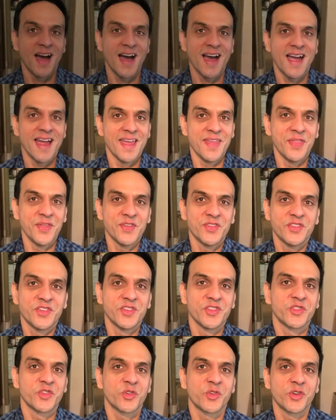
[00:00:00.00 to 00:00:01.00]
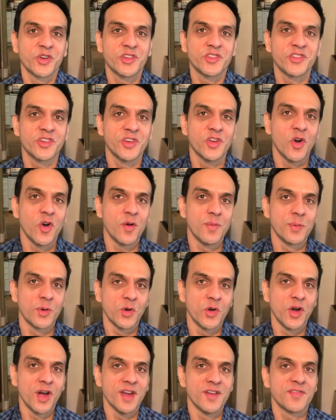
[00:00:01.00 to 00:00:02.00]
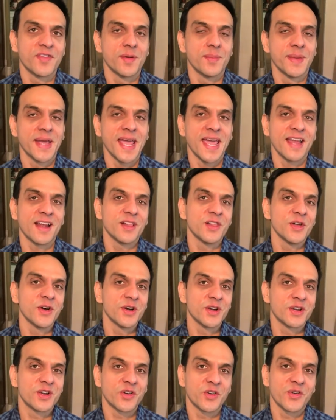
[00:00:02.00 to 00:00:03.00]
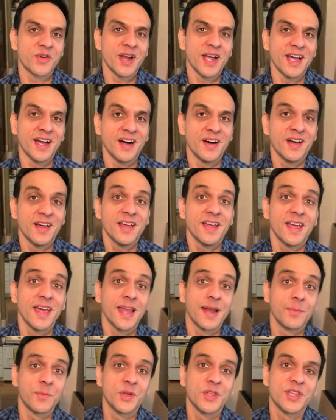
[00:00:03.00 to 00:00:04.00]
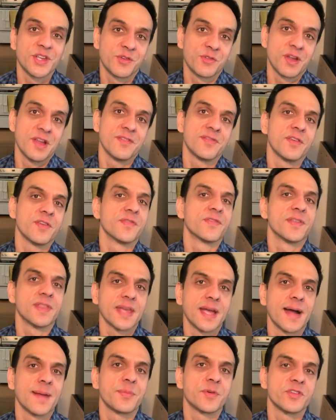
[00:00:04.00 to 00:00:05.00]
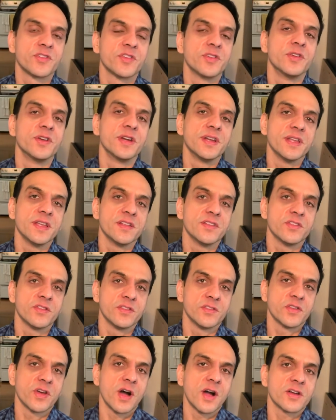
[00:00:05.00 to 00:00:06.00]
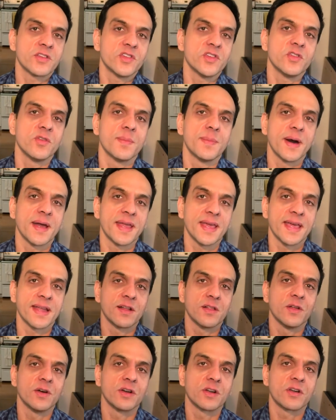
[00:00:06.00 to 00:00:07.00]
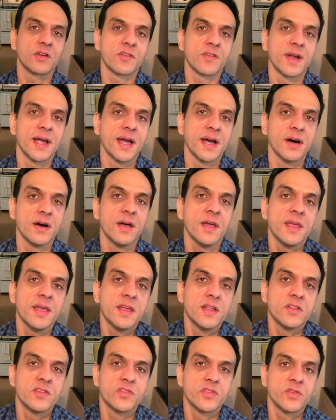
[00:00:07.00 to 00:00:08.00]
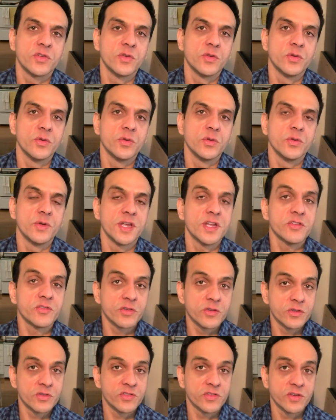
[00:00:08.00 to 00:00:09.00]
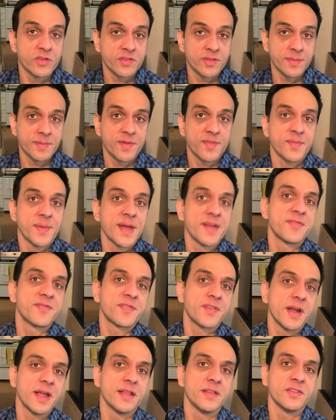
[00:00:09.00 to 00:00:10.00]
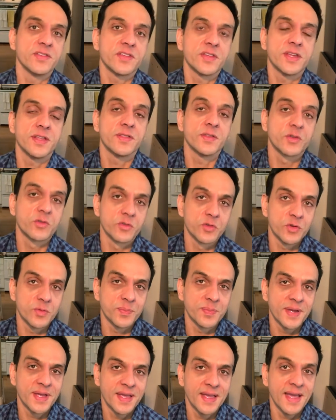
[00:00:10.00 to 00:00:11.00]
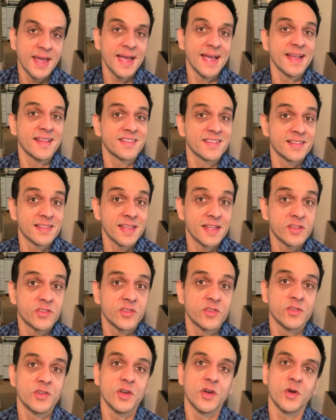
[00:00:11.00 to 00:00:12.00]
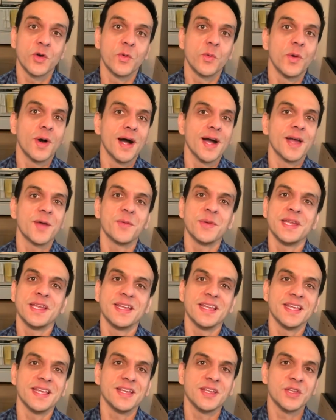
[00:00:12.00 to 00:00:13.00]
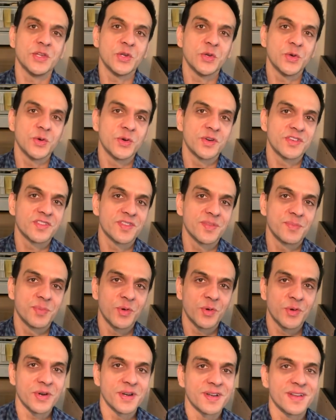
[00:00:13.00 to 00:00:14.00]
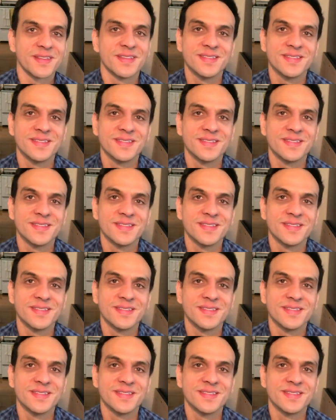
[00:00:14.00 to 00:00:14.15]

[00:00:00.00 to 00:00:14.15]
Hi, this is Christian Oberoi from Analog Chorale, and I'm really grateful for the opportunity to talk to you about Analog Chorale, to introduce you to some of my friends in the group, and to let you know why we need your support.